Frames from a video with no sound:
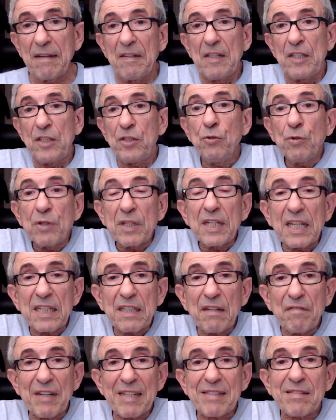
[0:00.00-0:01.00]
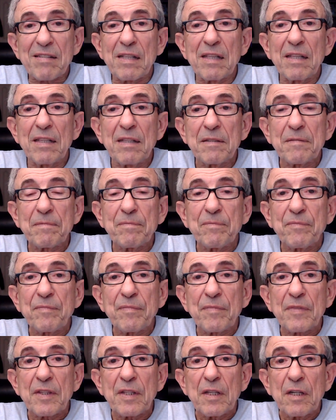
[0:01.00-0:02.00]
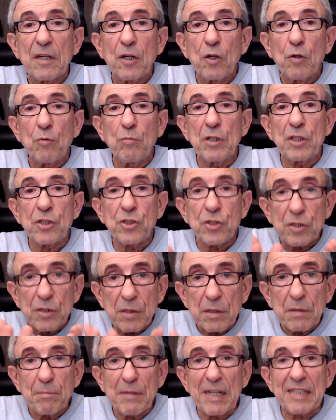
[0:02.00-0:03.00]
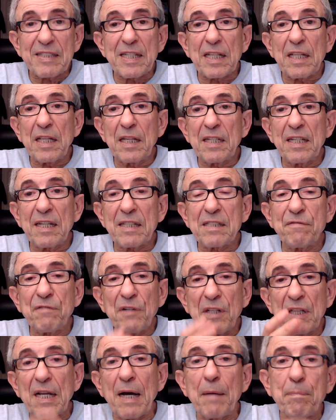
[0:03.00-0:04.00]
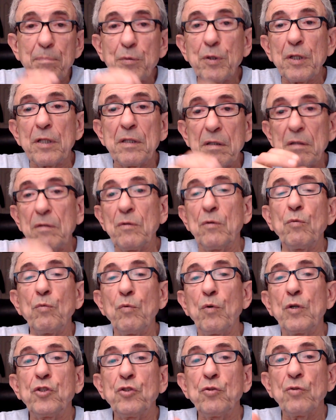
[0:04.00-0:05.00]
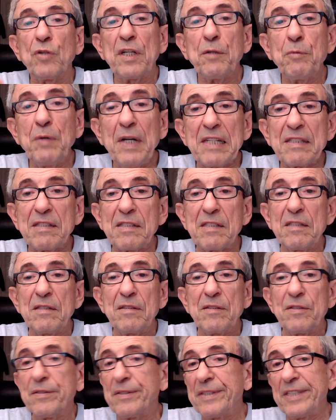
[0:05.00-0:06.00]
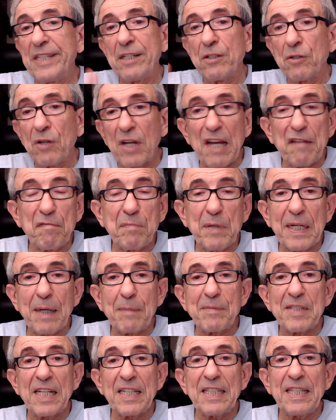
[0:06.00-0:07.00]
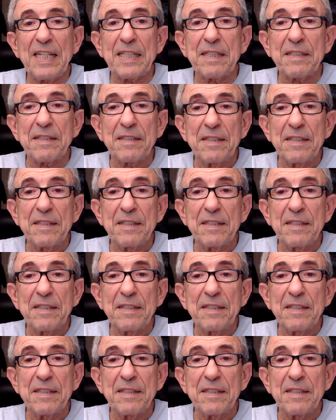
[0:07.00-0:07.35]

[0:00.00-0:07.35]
you create a vessel which basically gets filled up with what you request. So then your life becomes like that.